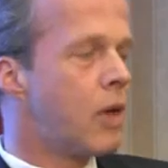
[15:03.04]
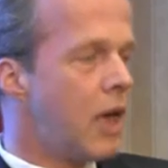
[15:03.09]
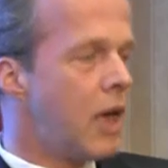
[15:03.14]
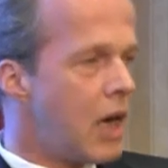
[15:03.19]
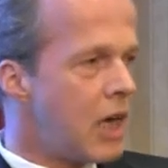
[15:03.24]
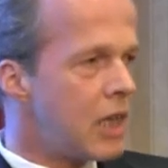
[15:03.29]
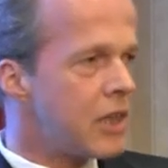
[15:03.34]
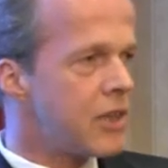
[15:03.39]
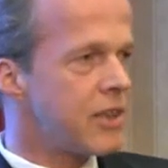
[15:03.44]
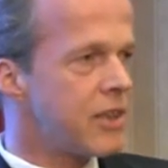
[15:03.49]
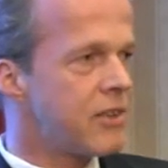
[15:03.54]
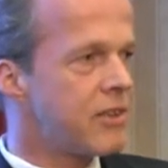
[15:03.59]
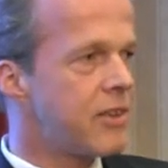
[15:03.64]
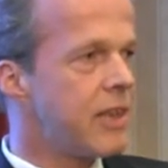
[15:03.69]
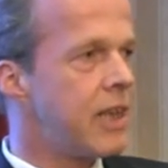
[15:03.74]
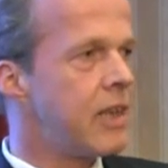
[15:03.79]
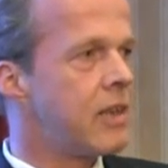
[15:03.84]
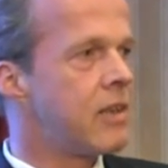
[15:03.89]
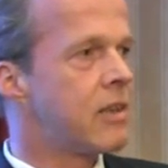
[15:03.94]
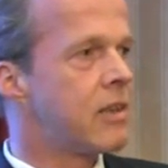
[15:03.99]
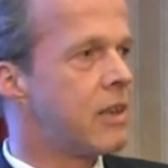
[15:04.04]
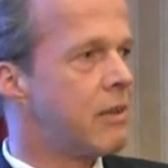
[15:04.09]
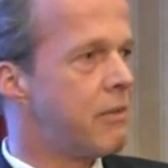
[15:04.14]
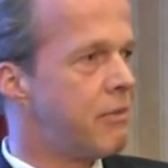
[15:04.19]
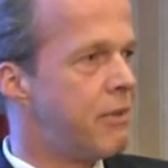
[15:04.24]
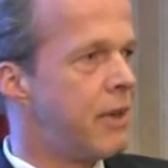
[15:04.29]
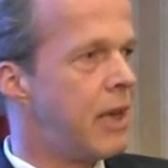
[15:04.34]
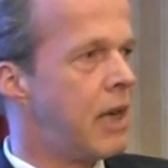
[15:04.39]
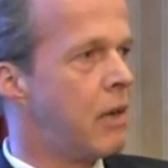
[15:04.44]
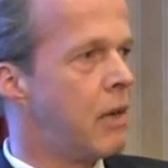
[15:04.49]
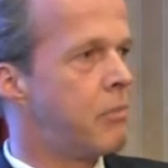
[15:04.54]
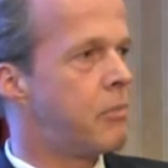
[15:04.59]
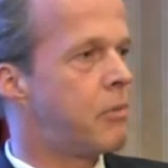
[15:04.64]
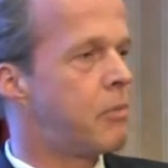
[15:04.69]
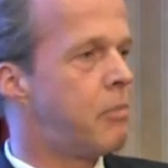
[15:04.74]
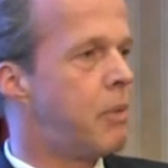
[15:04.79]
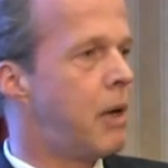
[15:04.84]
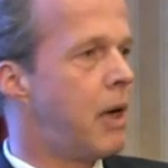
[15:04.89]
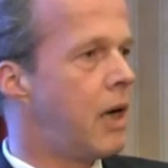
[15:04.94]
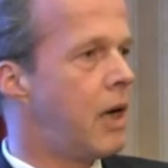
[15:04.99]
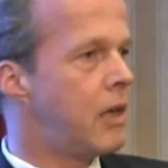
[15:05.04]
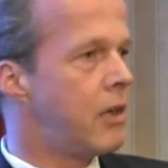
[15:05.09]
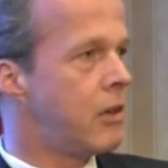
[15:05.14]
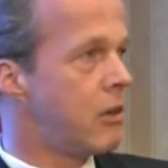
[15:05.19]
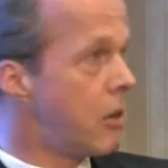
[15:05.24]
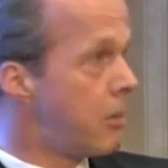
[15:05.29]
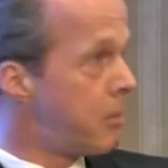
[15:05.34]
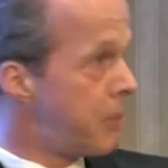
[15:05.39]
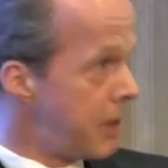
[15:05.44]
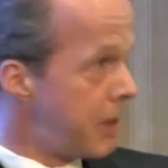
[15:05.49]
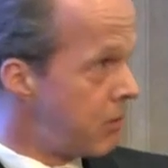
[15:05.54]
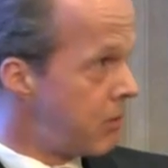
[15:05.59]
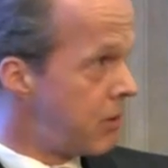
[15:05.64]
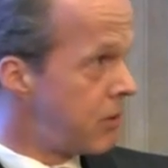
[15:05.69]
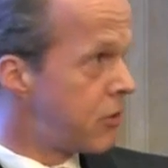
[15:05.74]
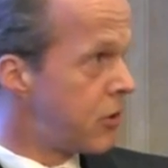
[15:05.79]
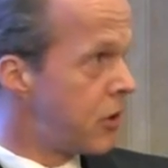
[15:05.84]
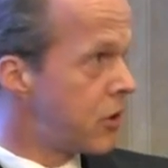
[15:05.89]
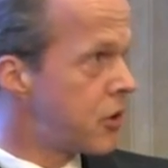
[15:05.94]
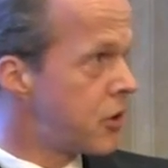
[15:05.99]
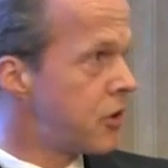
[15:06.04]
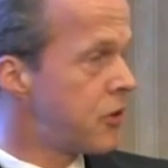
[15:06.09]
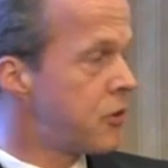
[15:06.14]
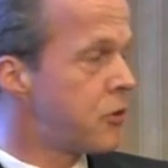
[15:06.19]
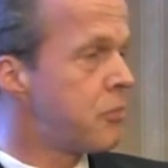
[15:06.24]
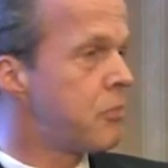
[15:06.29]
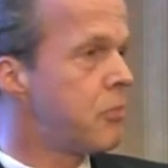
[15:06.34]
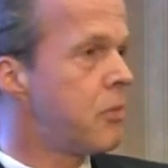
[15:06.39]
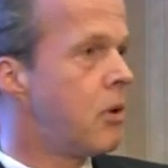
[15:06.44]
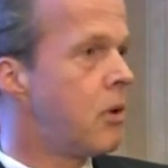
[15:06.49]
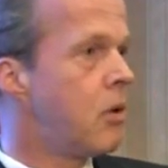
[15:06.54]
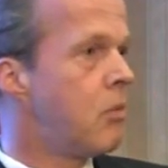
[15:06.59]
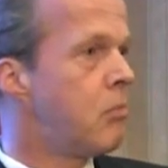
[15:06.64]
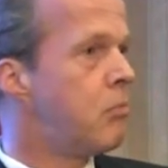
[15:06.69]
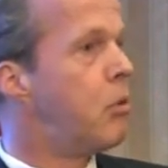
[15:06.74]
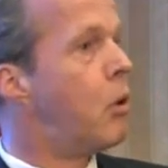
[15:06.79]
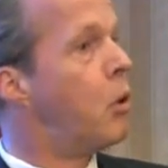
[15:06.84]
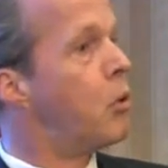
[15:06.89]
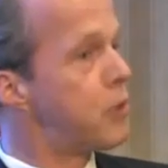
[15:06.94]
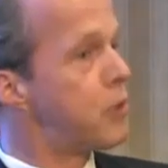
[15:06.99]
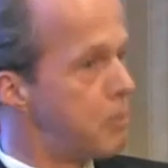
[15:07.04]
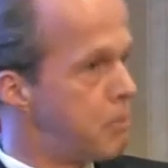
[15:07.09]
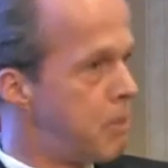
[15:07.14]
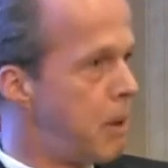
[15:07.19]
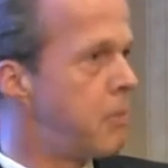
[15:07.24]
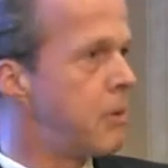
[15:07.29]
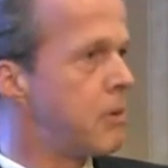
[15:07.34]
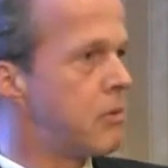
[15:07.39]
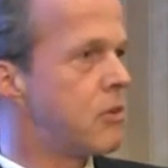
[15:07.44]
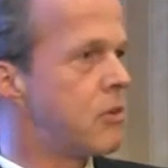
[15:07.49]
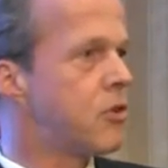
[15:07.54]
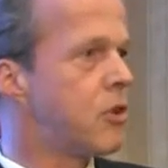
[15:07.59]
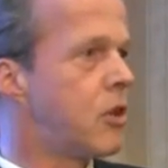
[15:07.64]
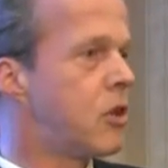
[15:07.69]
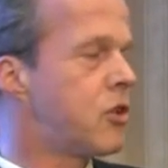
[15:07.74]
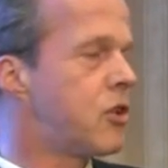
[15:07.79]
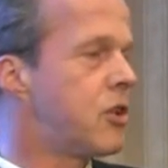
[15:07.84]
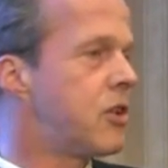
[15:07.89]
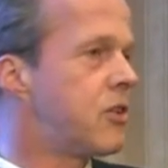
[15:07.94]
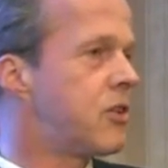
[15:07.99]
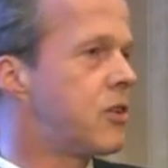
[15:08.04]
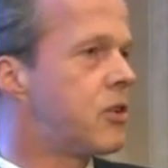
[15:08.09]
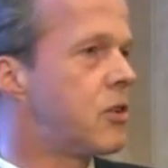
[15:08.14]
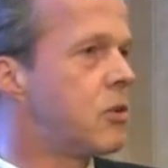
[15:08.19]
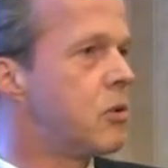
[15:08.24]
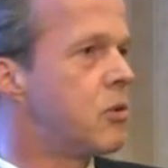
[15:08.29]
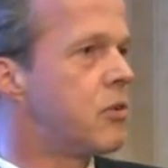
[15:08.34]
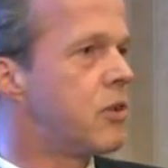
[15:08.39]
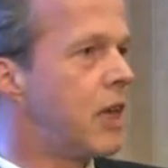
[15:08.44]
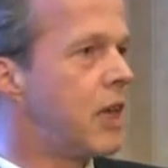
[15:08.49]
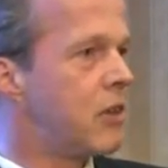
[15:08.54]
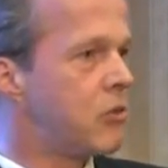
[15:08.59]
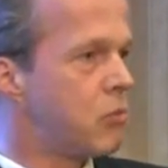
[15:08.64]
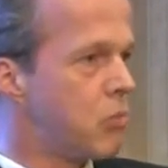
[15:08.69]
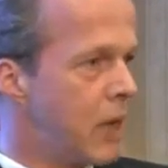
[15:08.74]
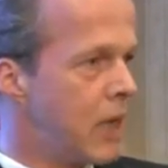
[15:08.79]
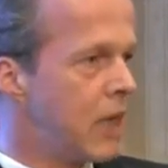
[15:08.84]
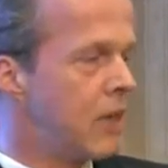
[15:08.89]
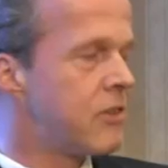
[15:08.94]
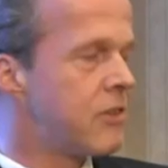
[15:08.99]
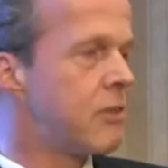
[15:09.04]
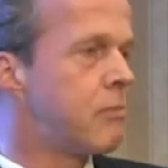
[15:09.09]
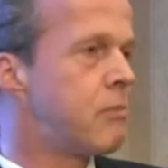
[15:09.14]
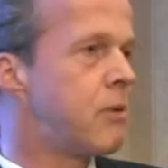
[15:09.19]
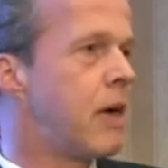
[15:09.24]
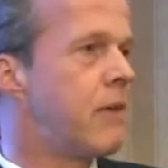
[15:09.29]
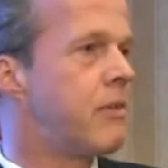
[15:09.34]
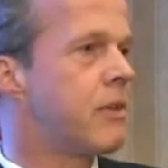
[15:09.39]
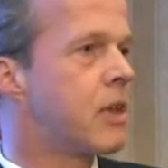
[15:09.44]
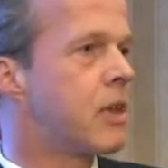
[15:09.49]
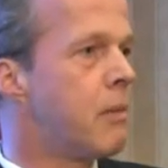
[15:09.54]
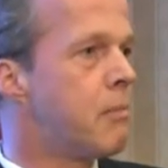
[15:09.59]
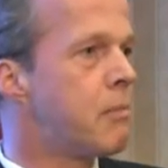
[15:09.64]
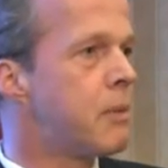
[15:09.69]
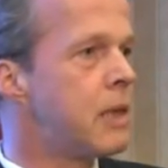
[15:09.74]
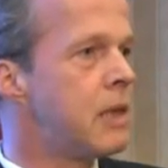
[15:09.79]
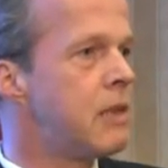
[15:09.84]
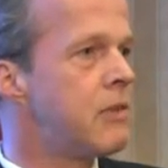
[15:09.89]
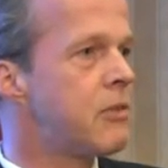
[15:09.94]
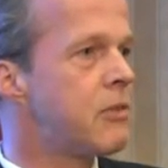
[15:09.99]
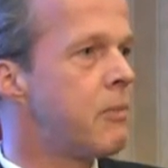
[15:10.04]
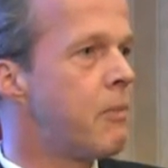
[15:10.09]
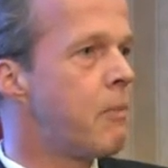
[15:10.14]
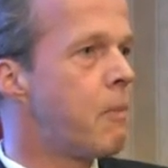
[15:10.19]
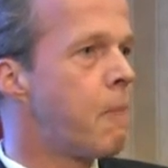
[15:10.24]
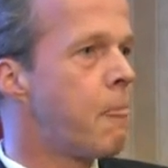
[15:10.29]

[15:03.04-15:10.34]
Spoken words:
a large extent developed by European researchers, both in public research institutes as well as in private companies.